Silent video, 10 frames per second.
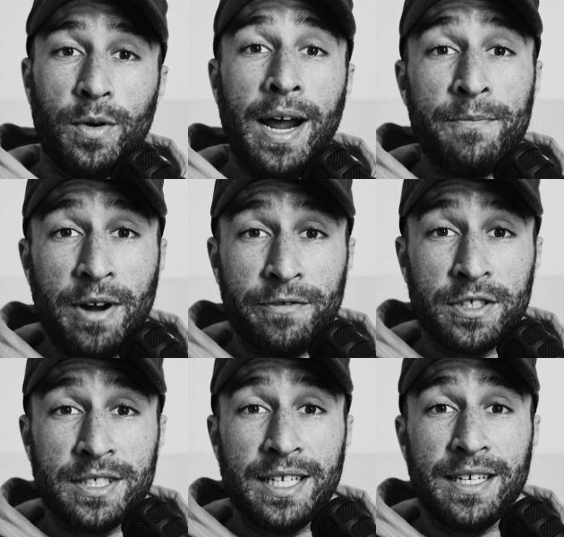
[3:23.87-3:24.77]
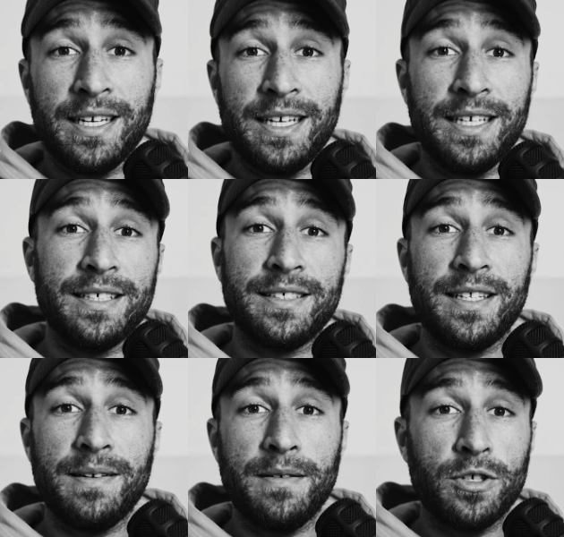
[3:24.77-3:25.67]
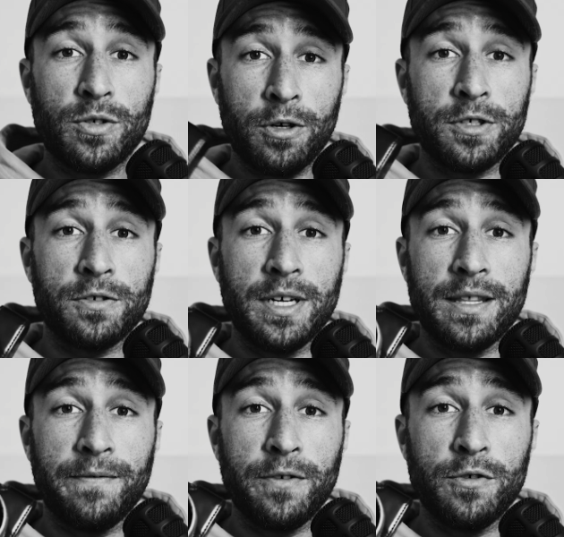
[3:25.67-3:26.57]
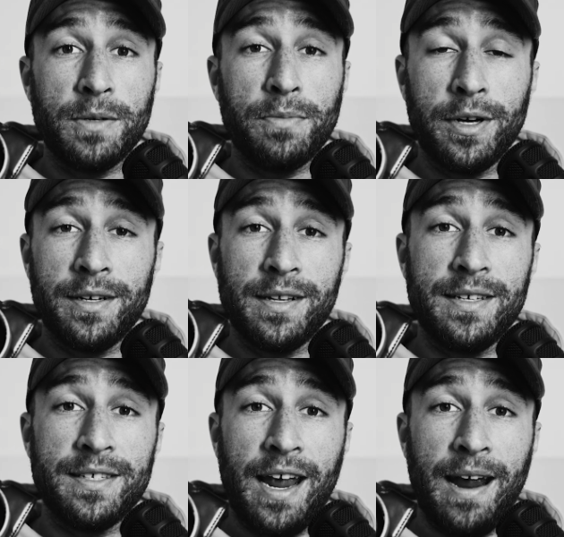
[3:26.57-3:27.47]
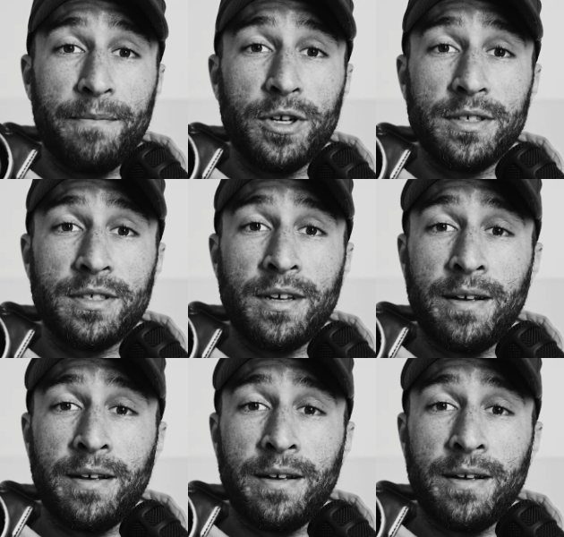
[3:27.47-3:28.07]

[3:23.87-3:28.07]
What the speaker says: What I'm referencing is the sorcery that Fuji put into these cameras